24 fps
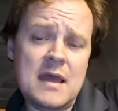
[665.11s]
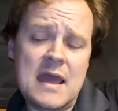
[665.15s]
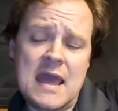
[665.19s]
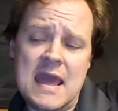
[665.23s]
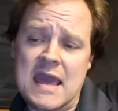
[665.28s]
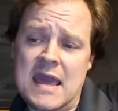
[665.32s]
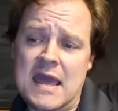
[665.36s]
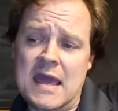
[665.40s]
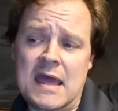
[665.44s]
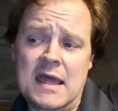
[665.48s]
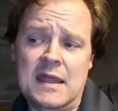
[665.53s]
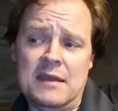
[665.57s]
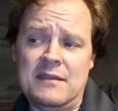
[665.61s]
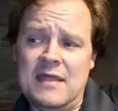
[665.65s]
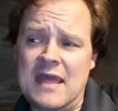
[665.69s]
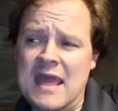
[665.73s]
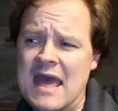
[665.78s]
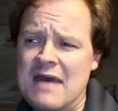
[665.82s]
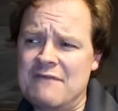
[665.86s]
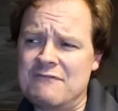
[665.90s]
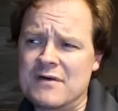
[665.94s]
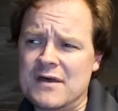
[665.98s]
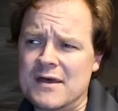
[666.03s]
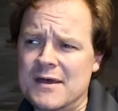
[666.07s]
and they
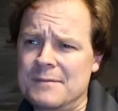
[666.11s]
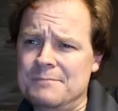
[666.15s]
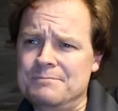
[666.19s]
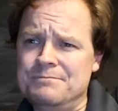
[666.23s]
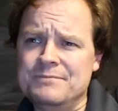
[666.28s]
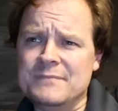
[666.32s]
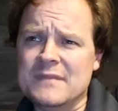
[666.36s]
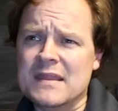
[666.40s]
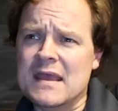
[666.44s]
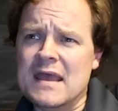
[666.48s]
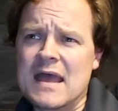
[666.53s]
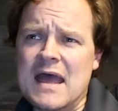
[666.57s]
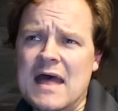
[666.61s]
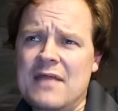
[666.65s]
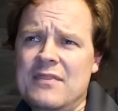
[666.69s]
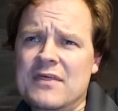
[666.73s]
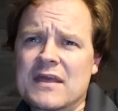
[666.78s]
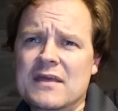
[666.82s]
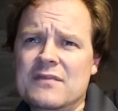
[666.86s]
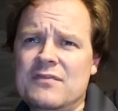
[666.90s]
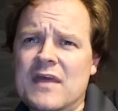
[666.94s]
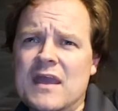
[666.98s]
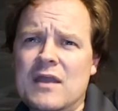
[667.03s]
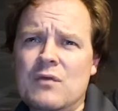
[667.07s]
have a
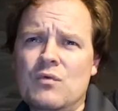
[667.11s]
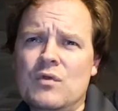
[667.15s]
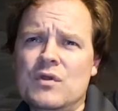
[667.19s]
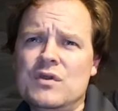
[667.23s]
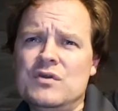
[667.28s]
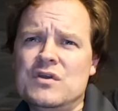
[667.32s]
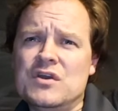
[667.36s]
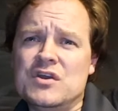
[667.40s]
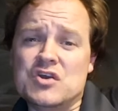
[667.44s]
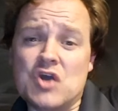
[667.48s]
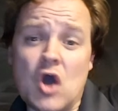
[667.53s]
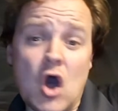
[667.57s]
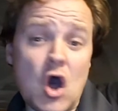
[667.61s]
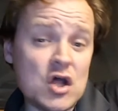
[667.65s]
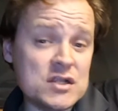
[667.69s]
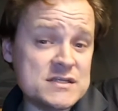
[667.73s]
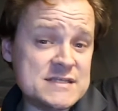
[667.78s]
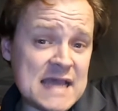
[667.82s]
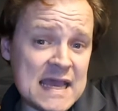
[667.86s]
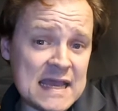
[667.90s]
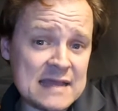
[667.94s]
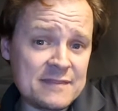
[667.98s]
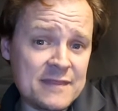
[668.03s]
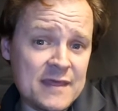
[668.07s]
thing where you can
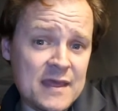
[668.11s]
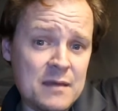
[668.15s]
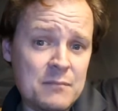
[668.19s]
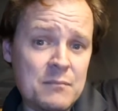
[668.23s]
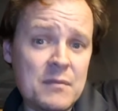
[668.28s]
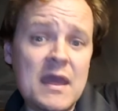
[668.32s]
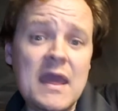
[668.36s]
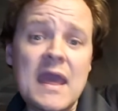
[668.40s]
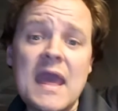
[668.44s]
contact them.